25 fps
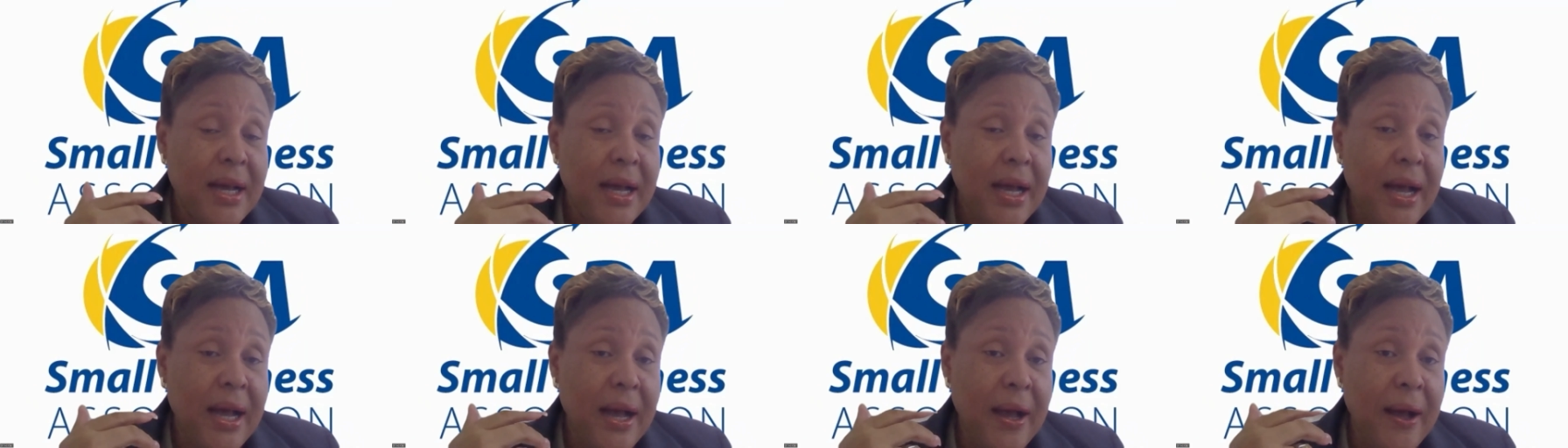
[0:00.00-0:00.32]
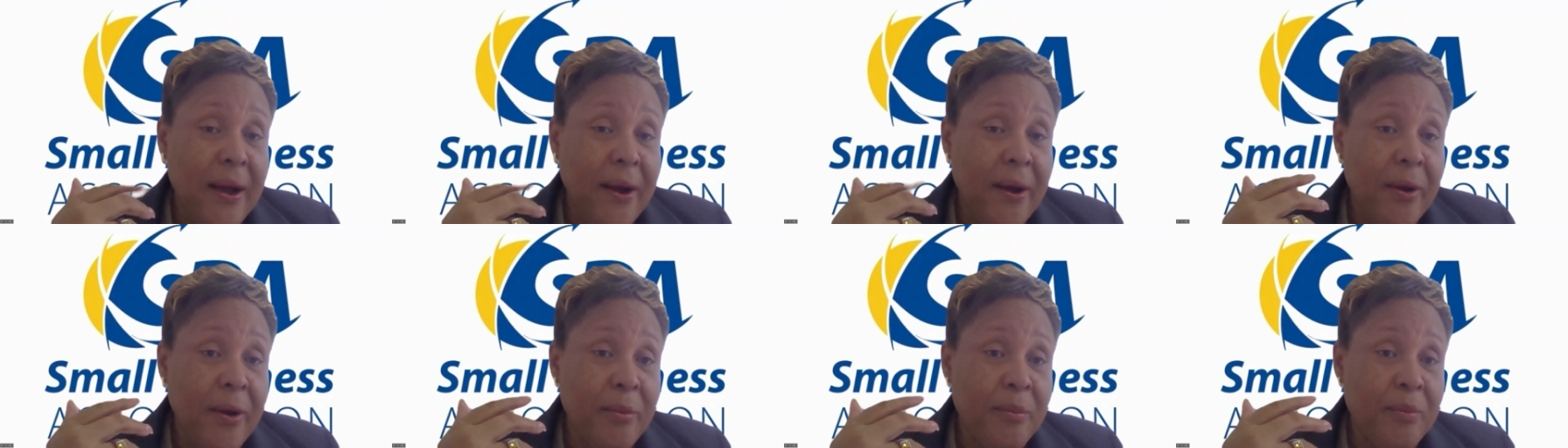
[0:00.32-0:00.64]

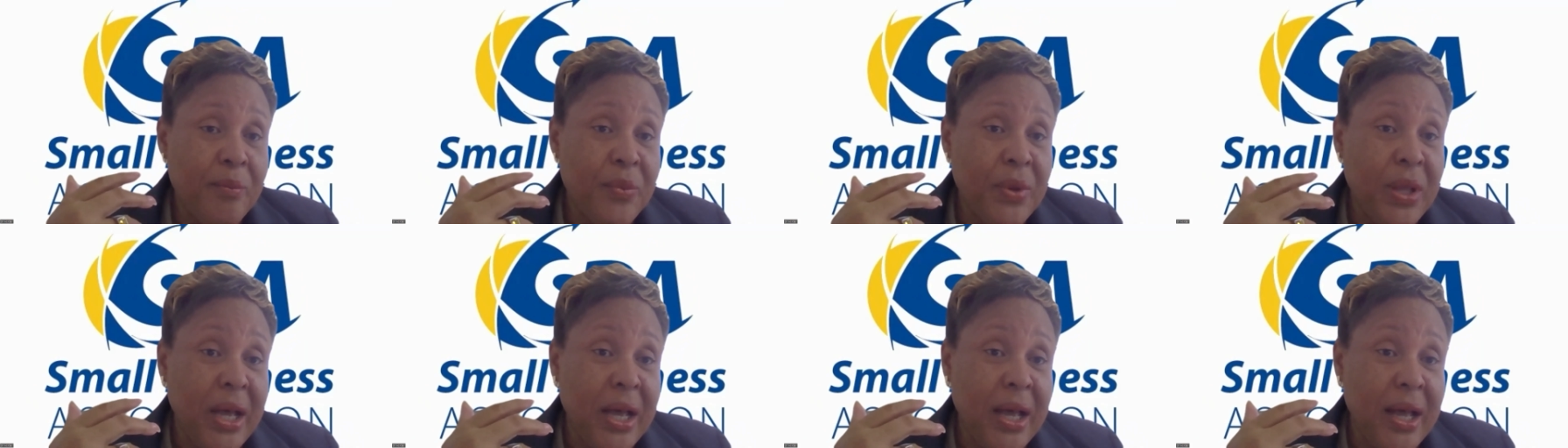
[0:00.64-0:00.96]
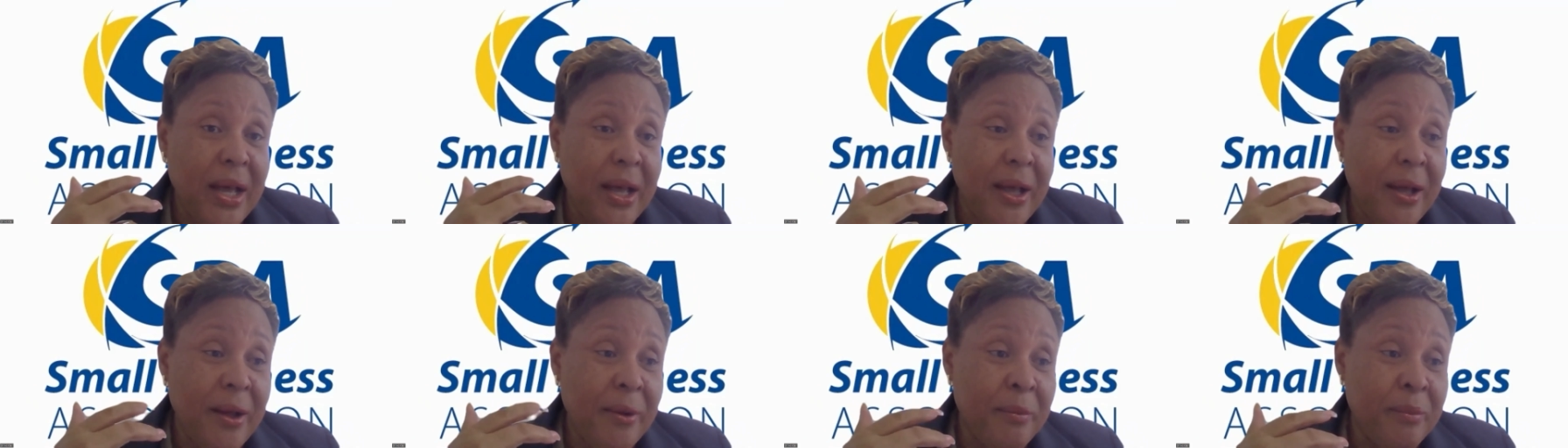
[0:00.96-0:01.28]

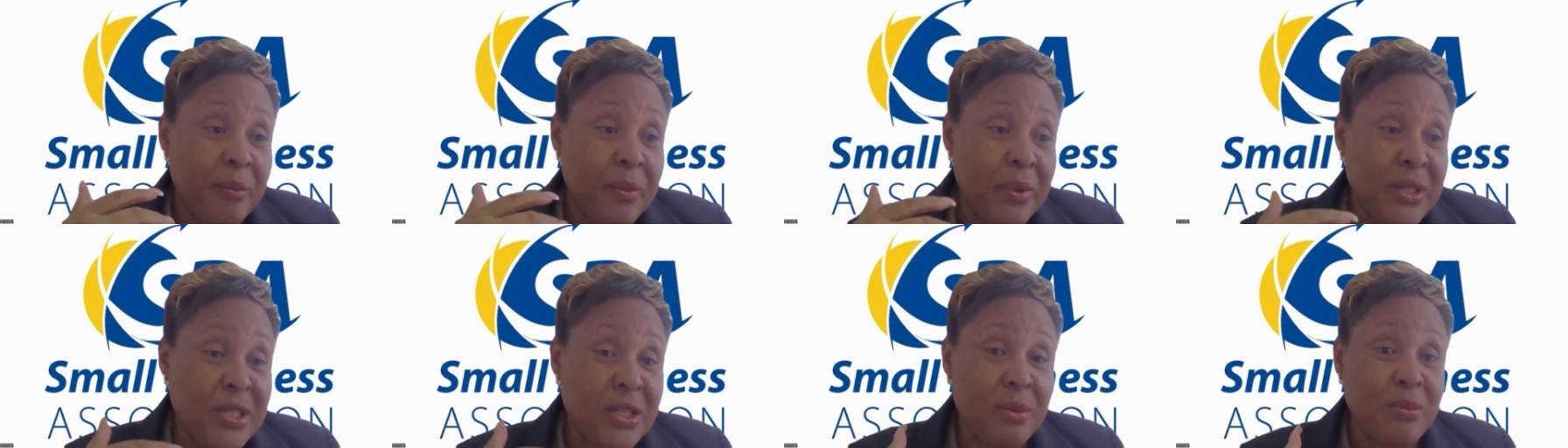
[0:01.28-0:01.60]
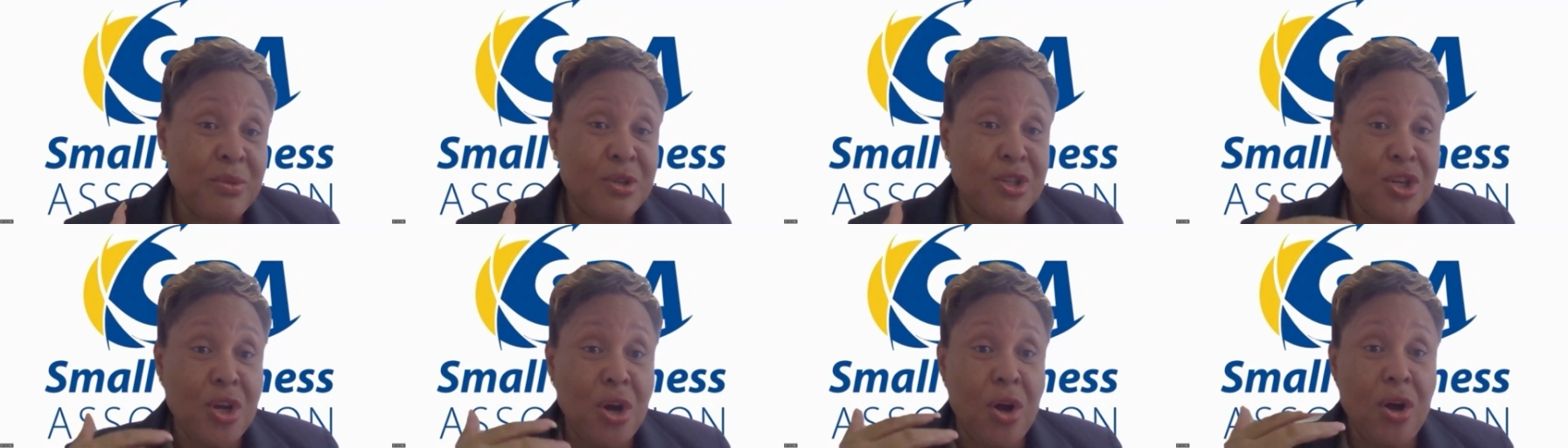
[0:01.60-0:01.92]

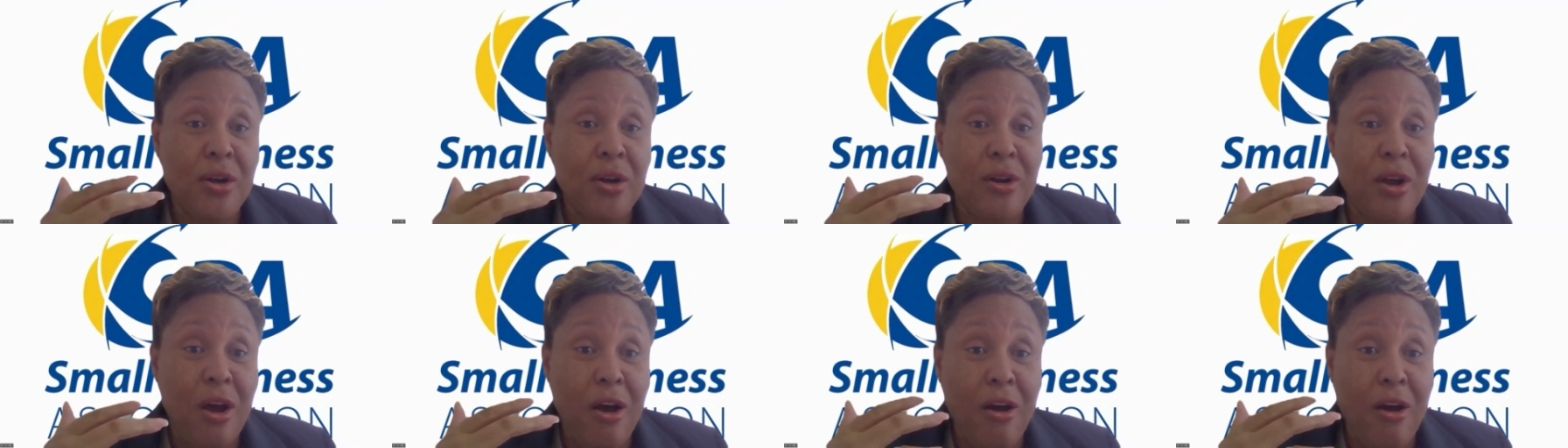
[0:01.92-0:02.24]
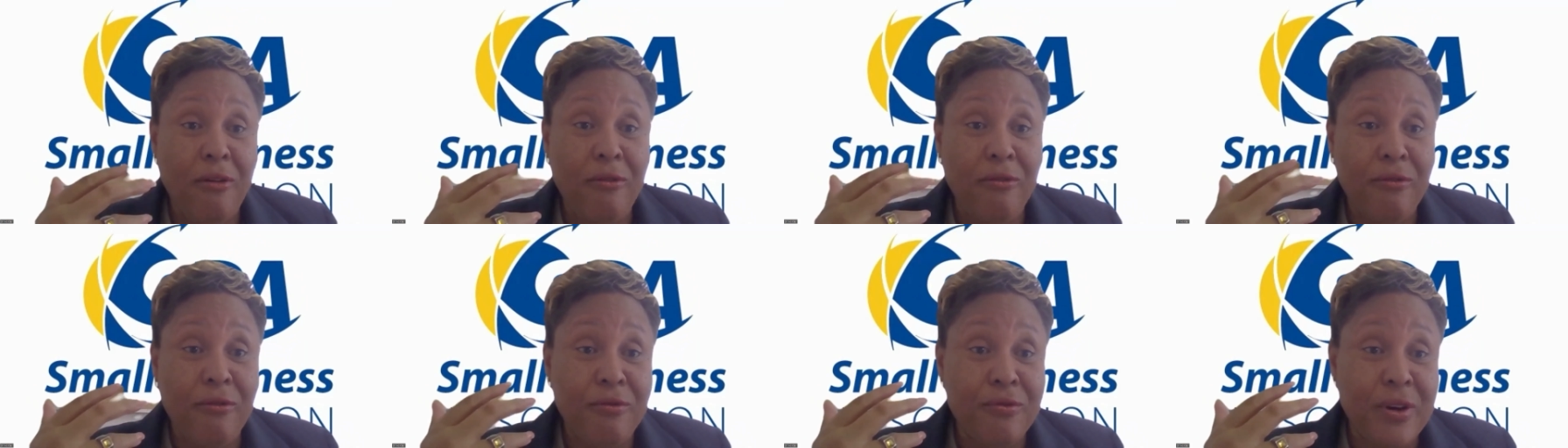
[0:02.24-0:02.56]
some sort
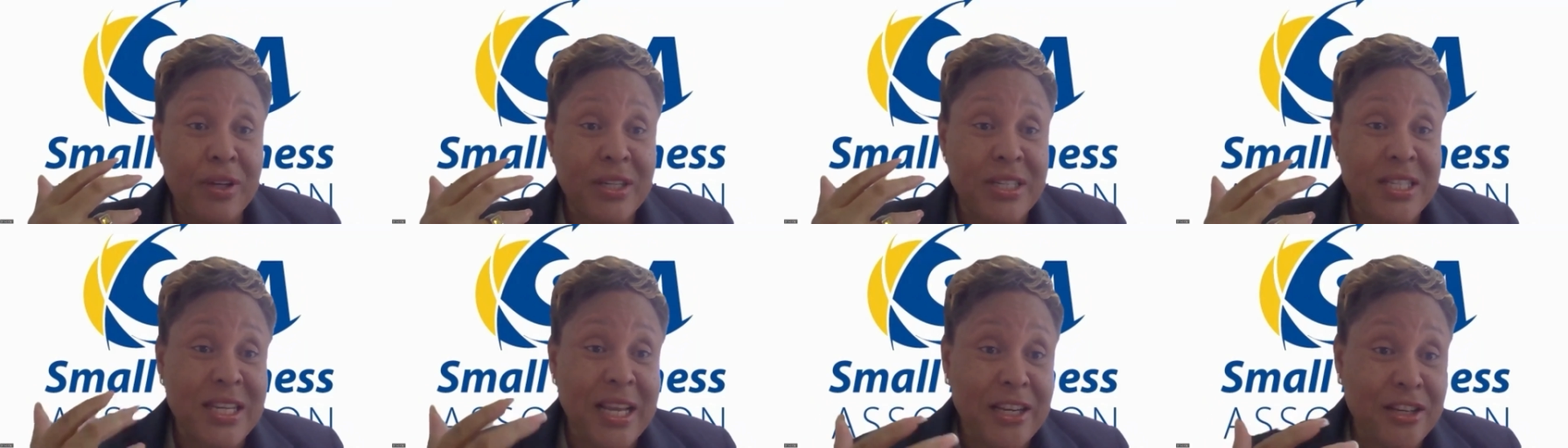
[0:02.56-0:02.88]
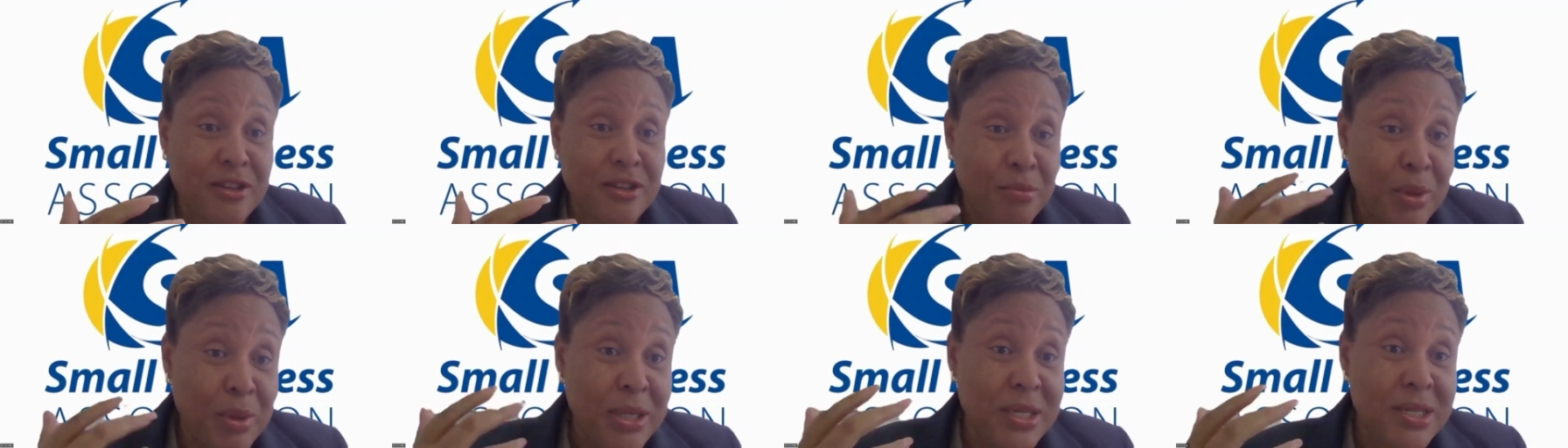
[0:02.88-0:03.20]
of
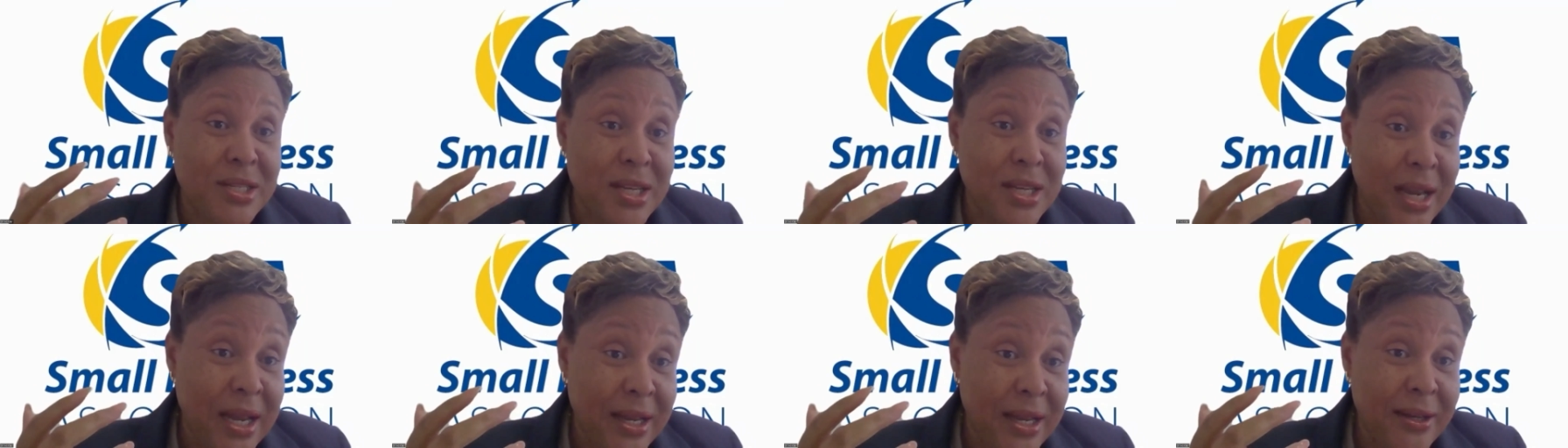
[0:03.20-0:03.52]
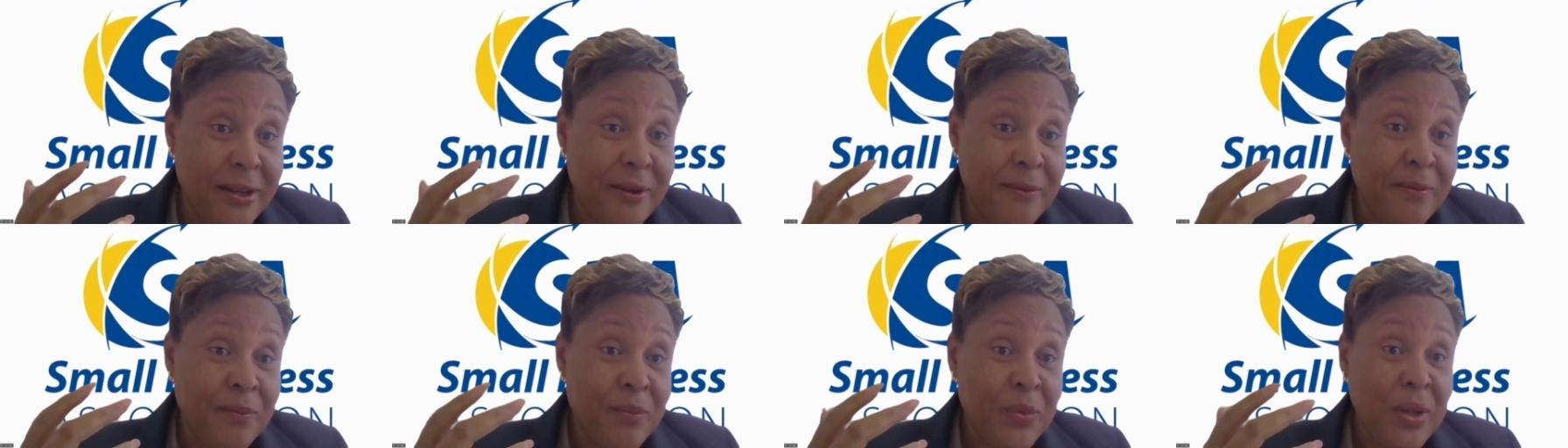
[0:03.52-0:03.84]
assessment
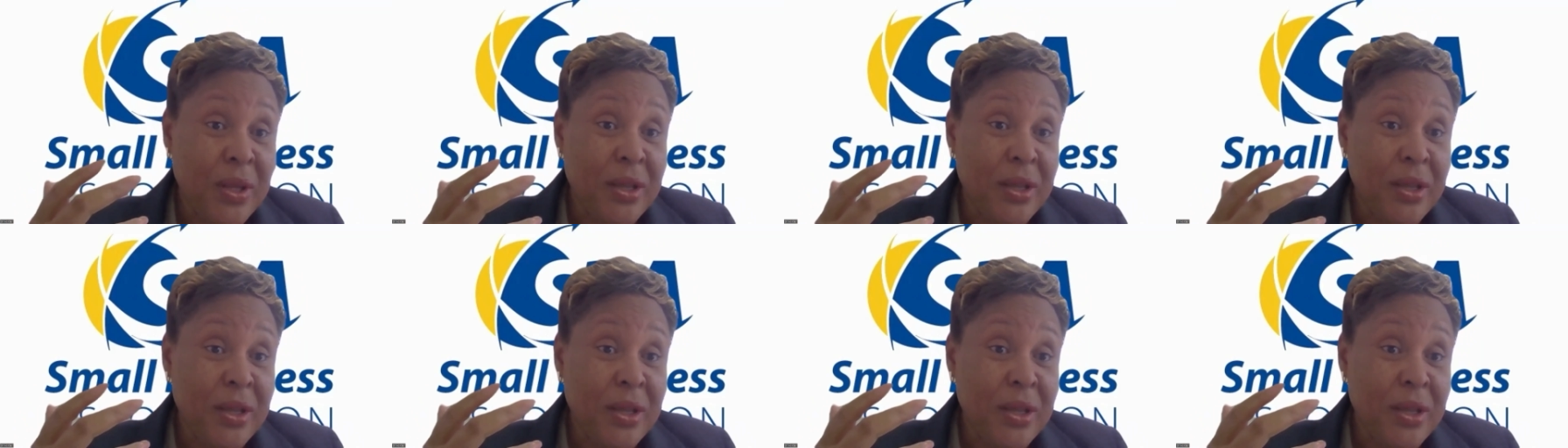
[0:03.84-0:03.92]
done